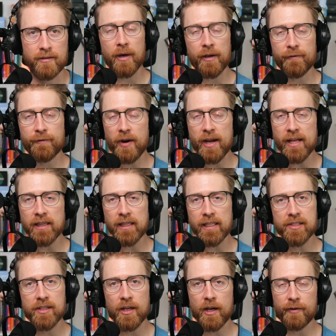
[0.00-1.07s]
But for a
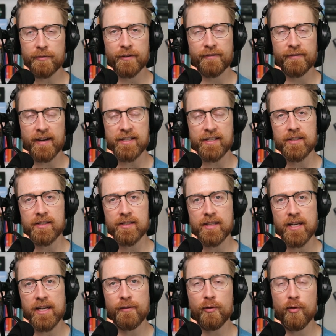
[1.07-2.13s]
list of devices
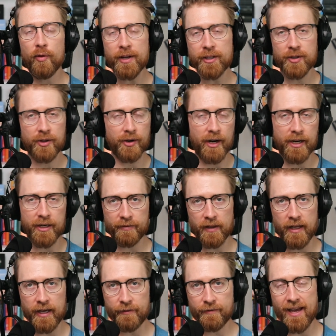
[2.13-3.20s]
that have reached their end of
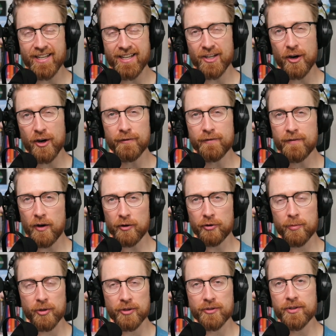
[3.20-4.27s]
life and are
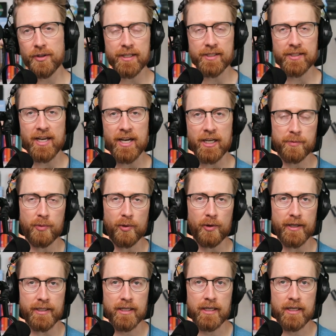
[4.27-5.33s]
vulnerable to this
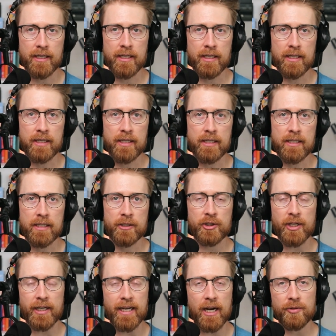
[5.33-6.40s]
exploit,
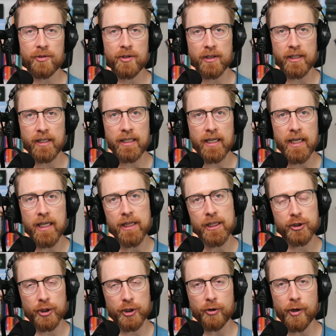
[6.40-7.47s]
check out the link in
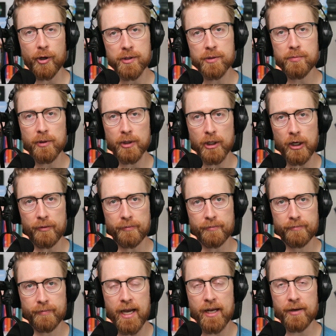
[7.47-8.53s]
the show notes below.
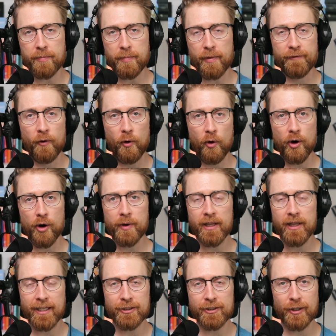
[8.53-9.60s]
And before
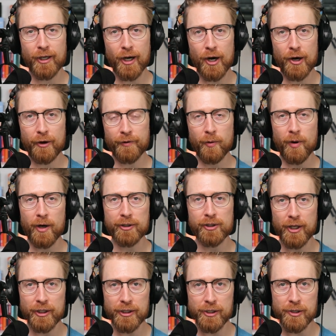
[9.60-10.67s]
we let you go, if you're
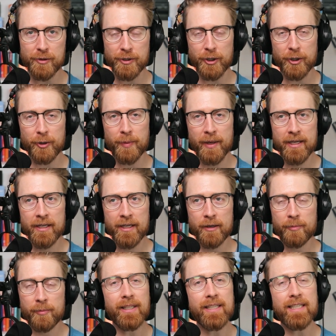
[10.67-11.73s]
watching on YouTube,
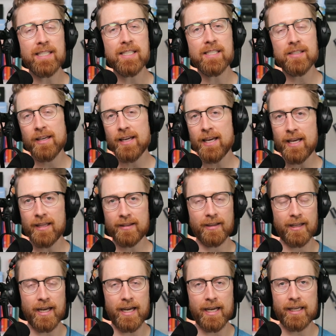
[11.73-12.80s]
please hit the
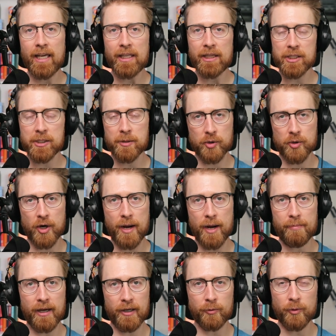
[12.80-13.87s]
like, hit the
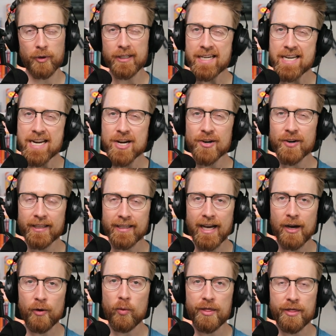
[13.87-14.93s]
subscribe button. We're nearing
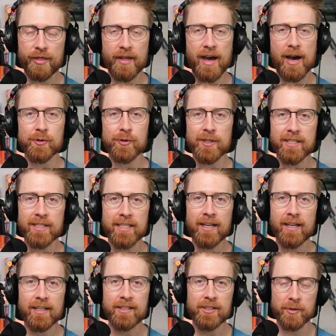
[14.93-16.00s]
that 1,000
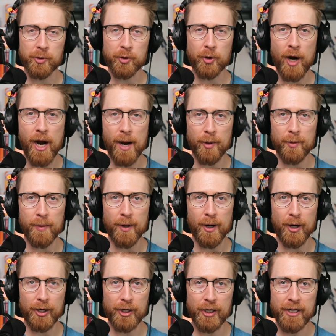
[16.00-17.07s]
subscriber
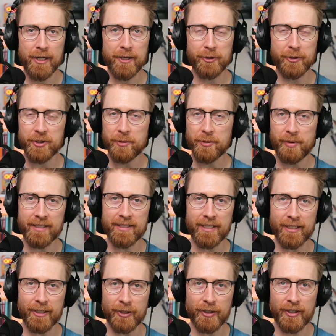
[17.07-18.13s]
mark, which is a big
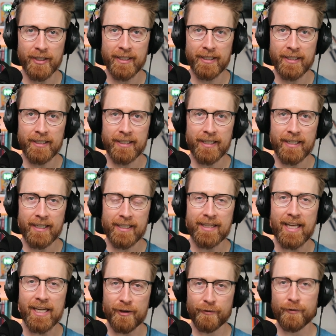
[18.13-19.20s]
deal.
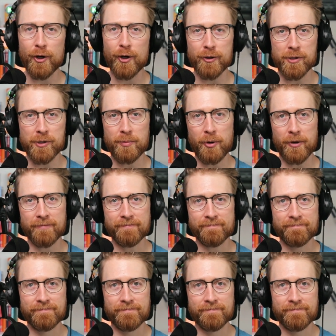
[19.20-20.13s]
Thank you for all your support.